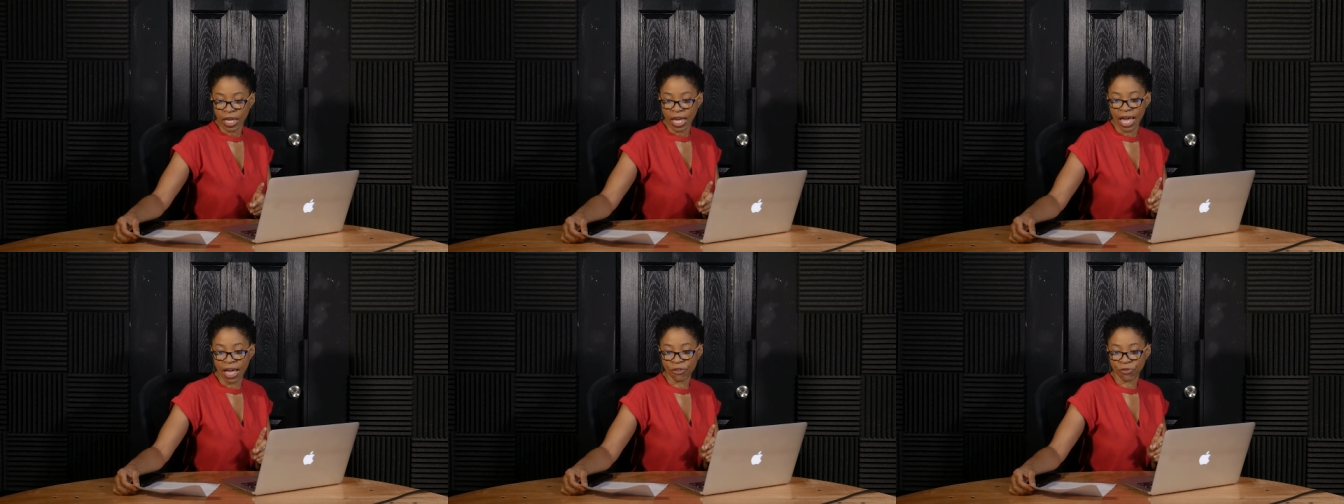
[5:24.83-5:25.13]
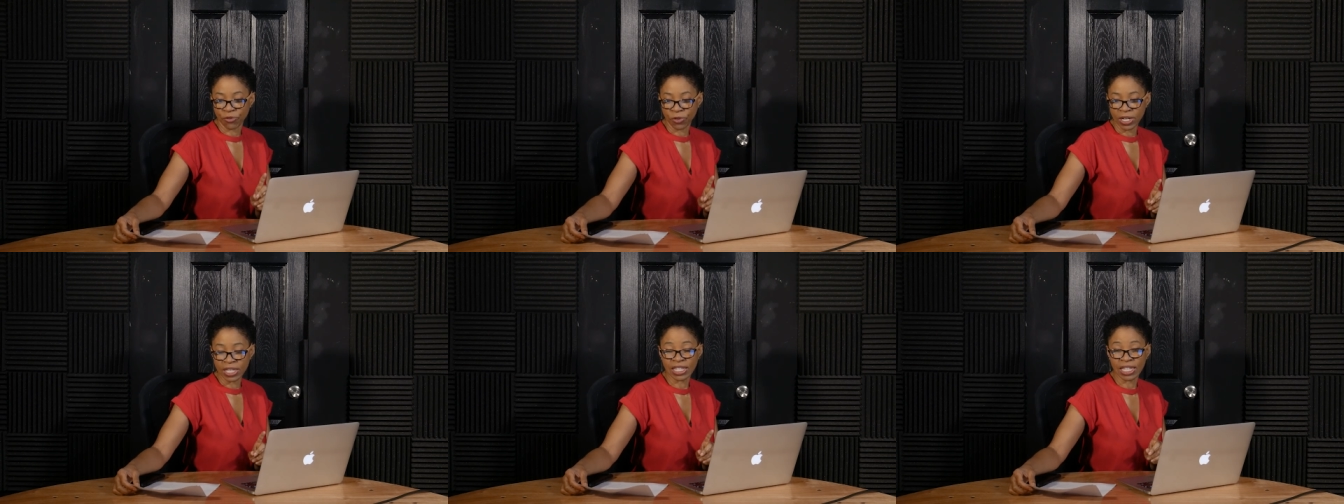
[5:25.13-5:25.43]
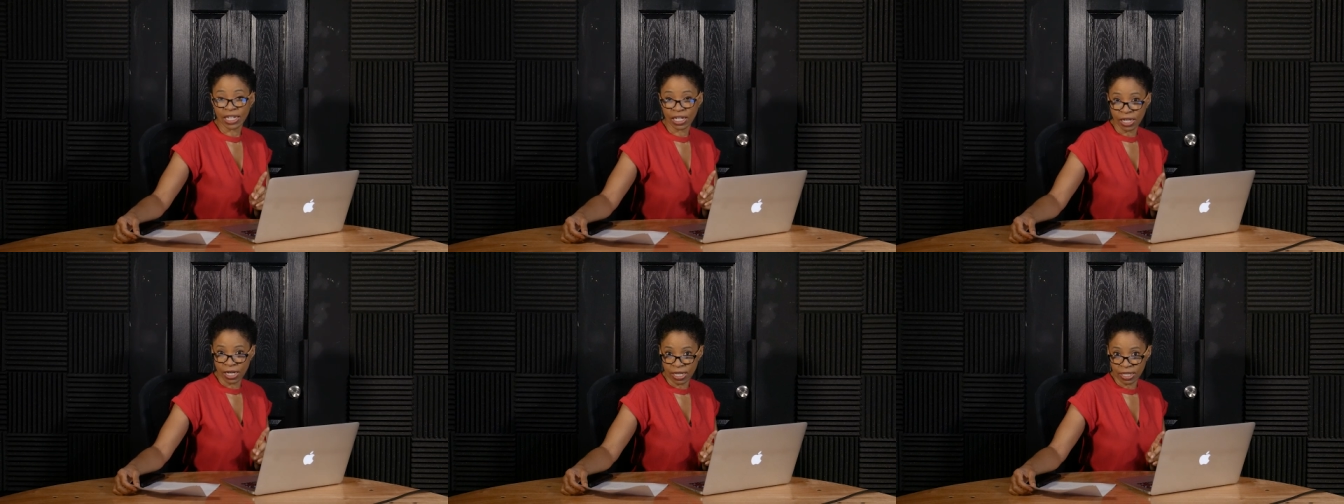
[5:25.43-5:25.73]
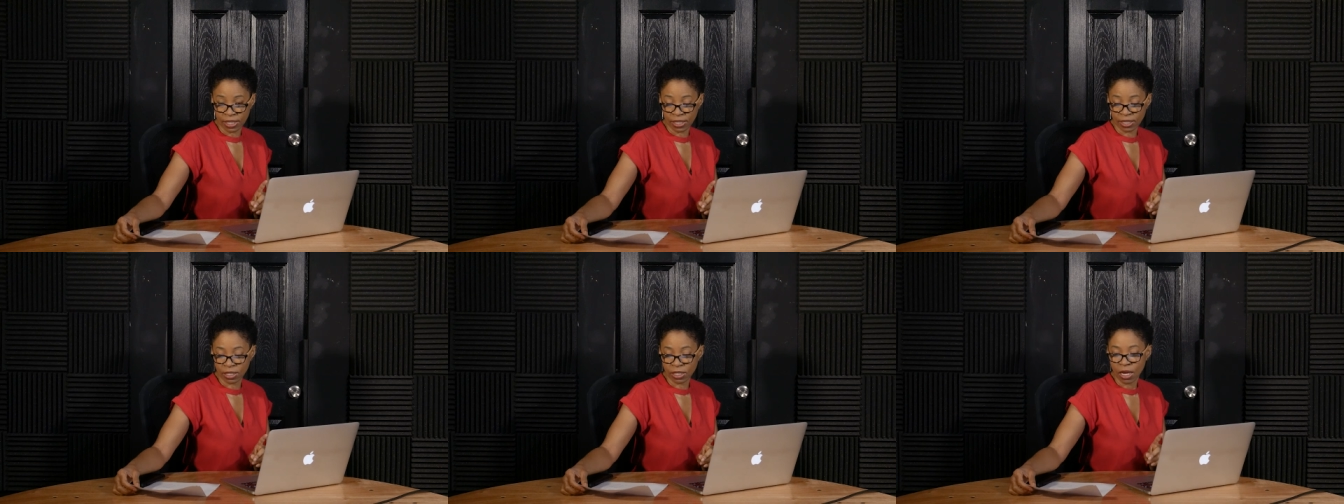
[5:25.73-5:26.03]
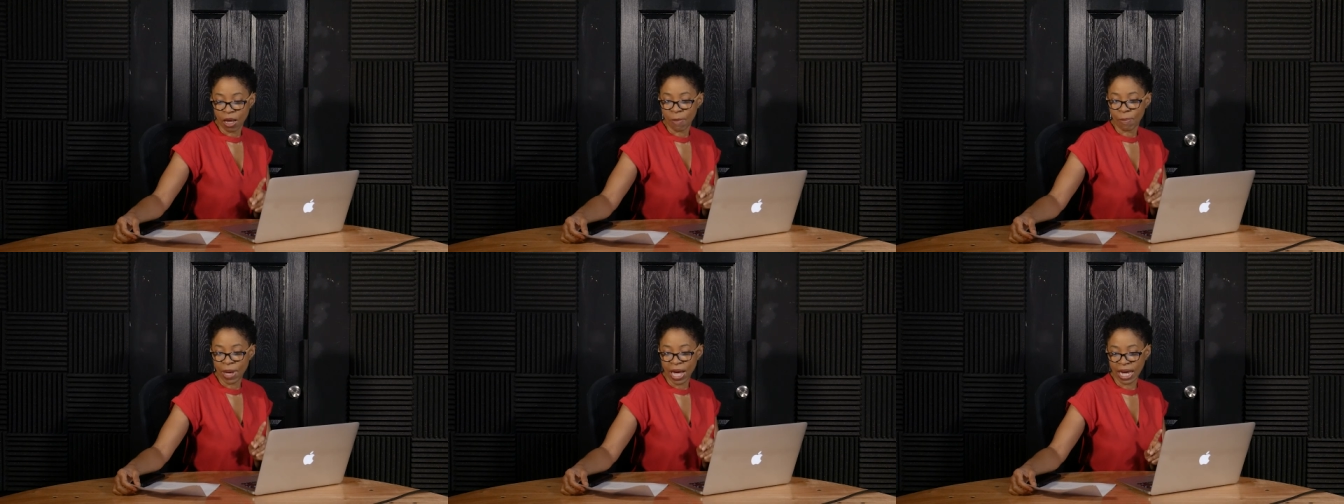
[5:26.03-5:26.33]
at
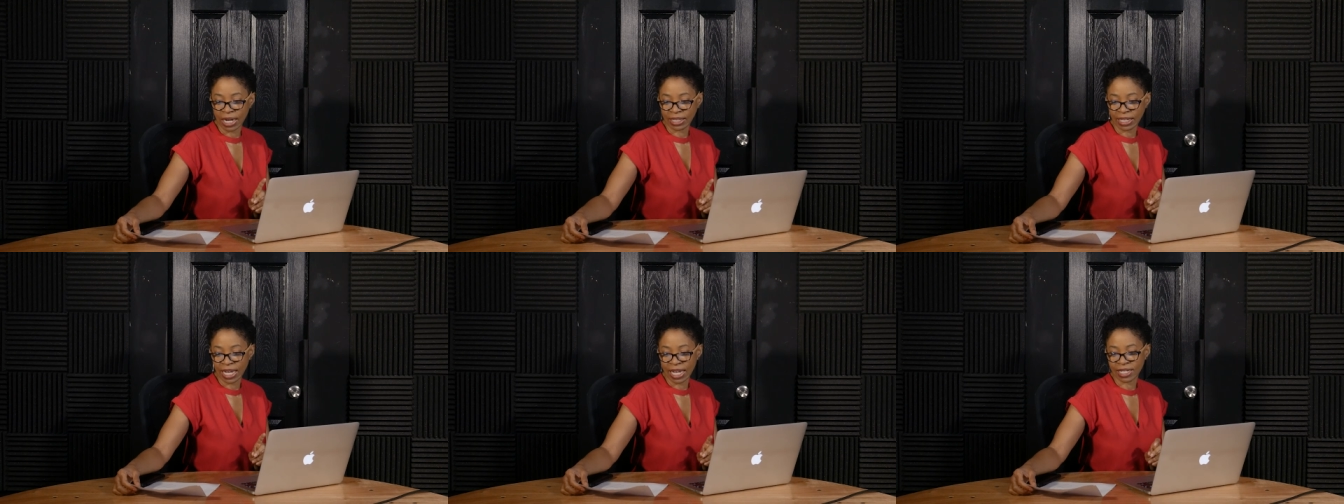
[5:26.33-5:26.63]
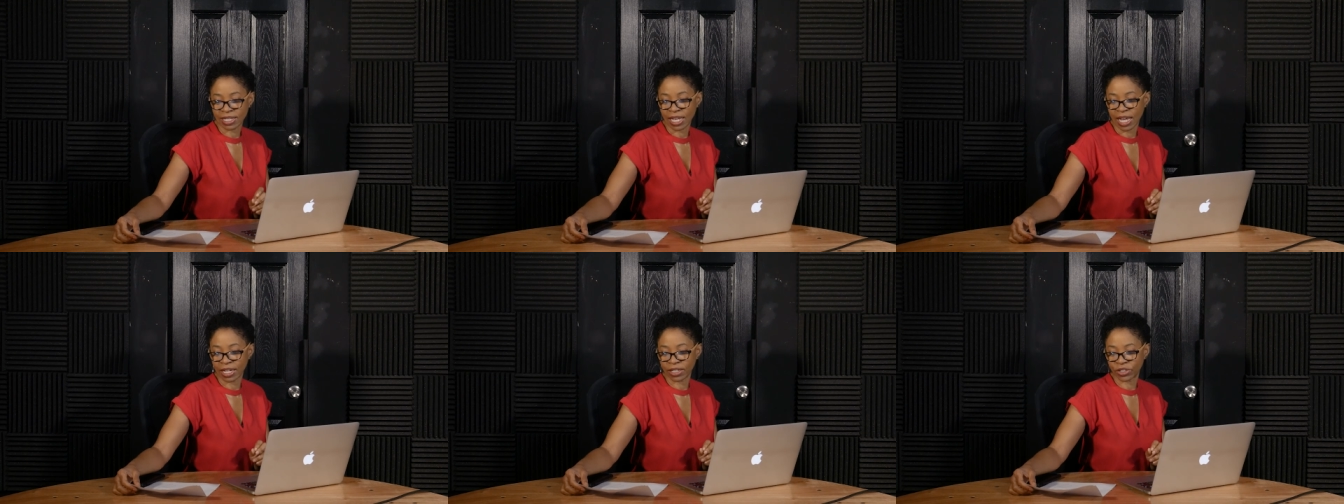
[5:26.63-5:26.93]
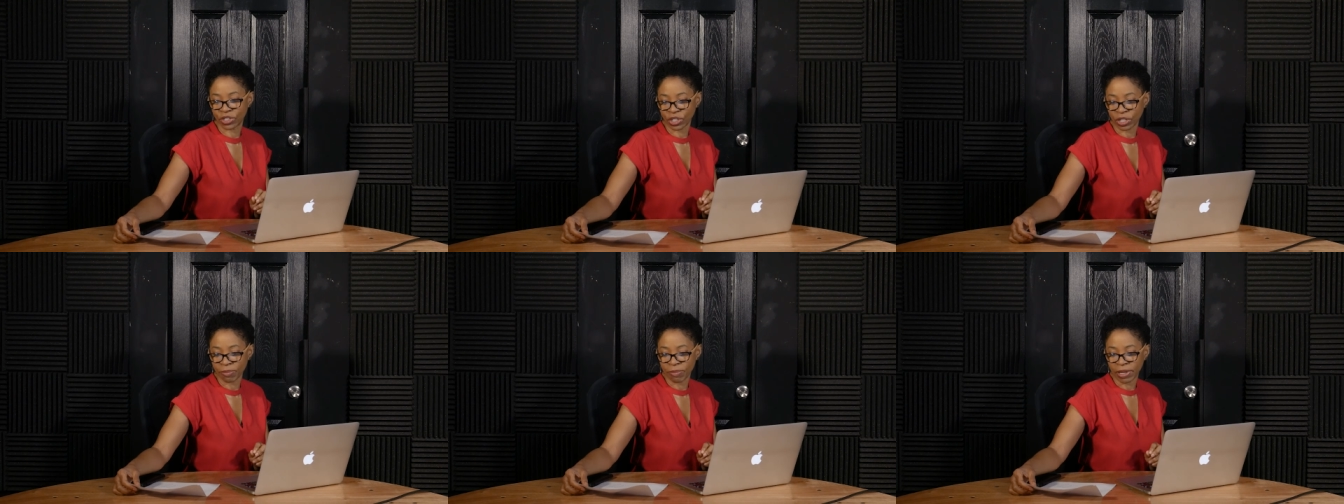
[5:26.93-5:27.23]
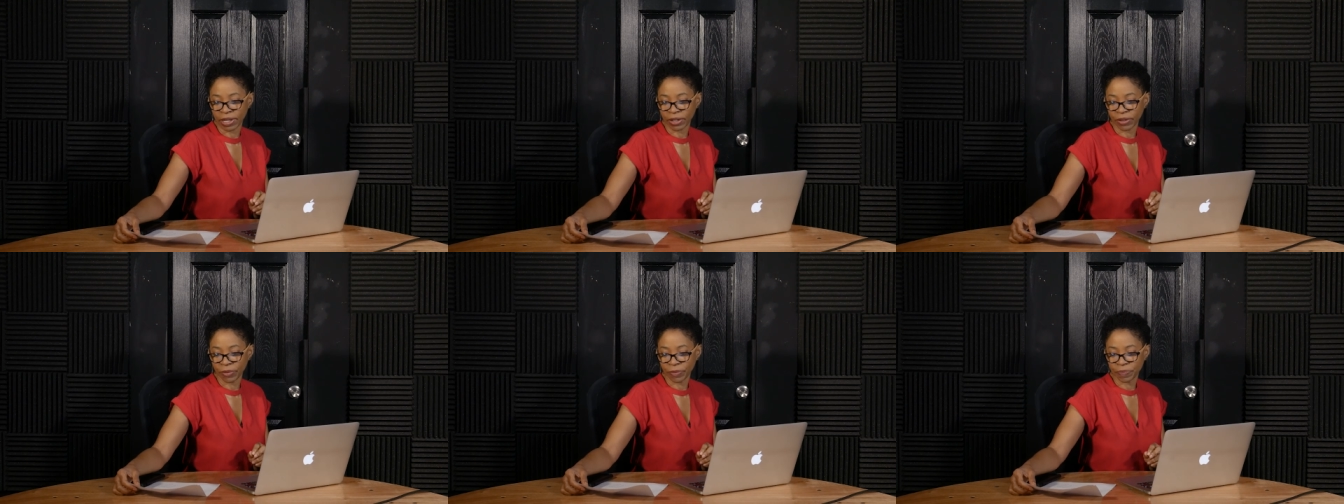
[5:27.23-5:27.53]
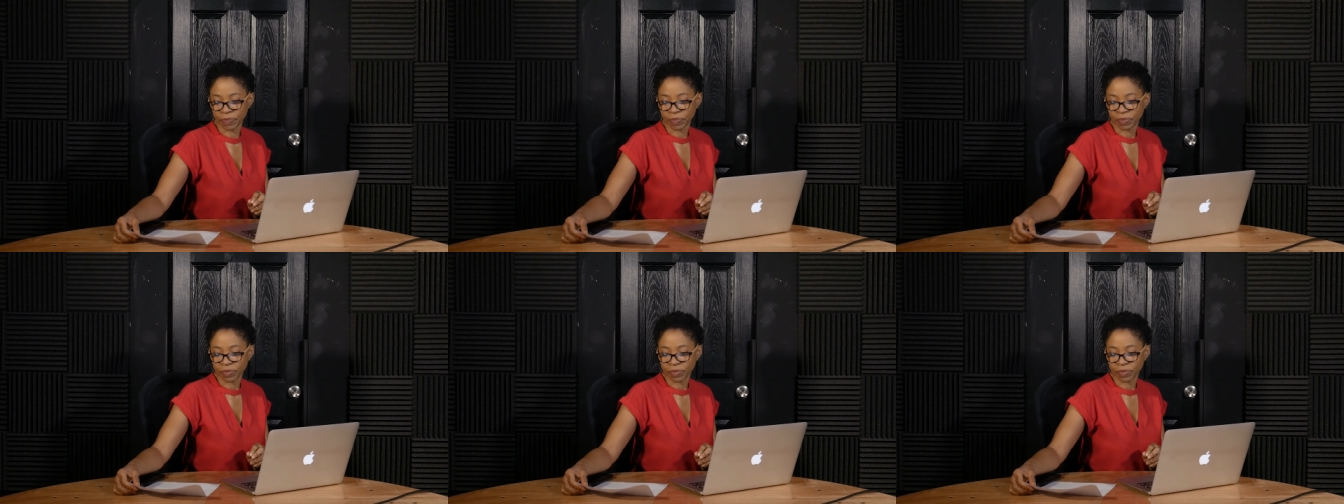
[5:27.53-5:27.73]
friendslikeus.podcast@gmail.com.